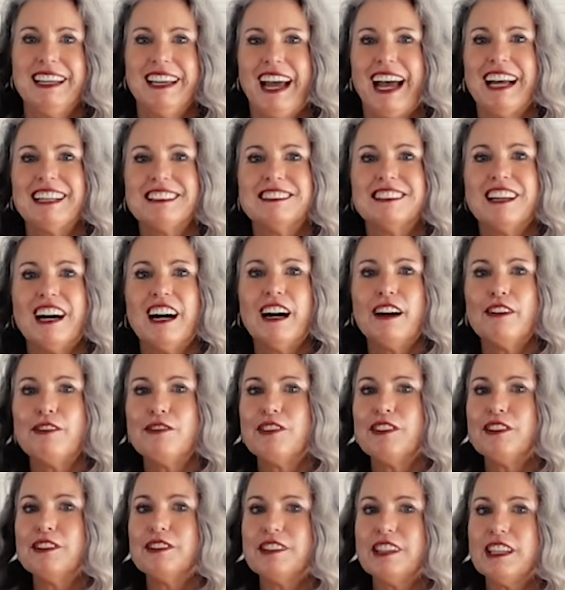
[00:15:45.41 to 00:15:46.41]
I love
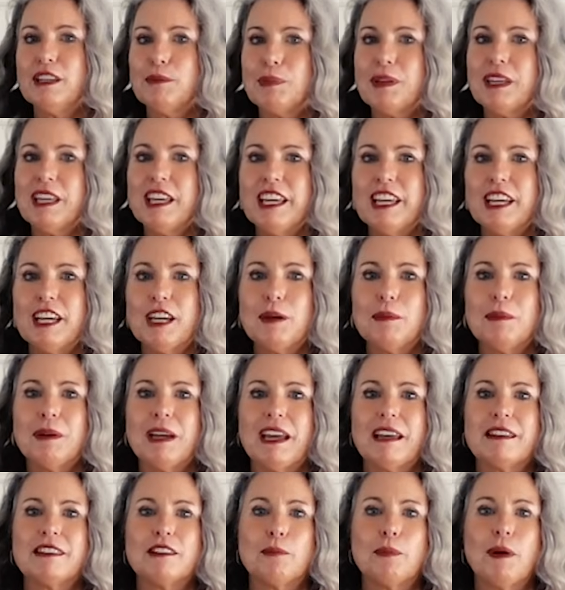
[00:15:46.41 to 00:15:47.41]
the deep hem
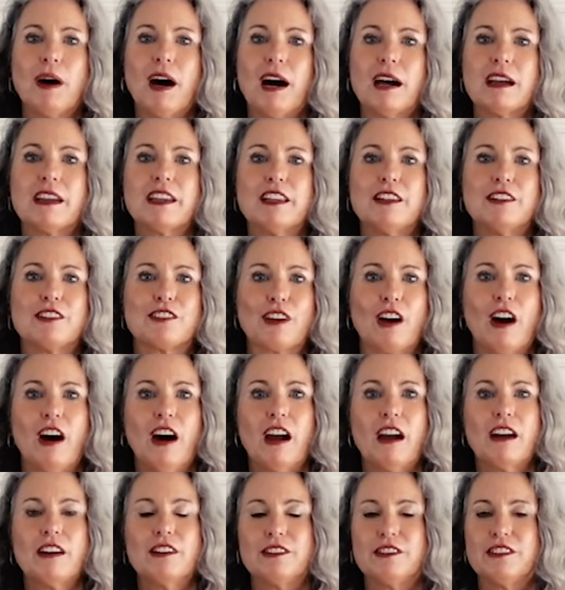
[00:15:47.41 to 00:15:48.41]
and the pockets
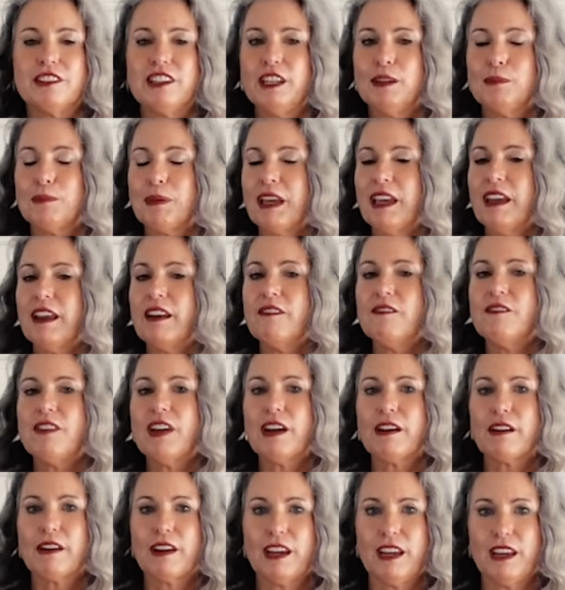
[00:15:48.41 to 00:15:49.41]
are deep and
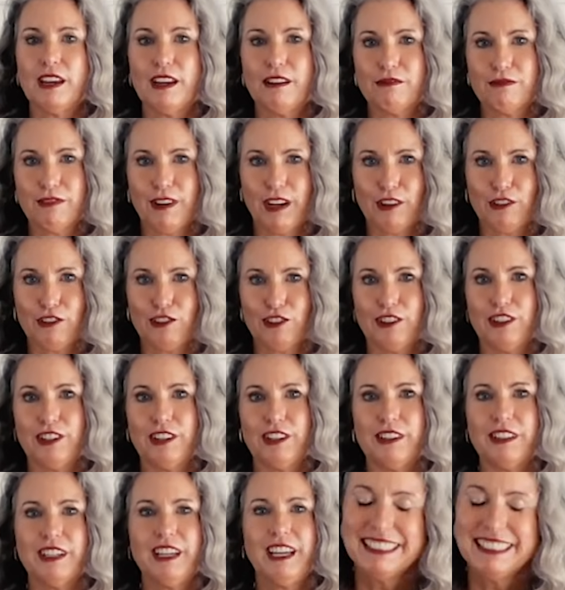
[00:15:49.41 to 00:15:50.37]
very functional.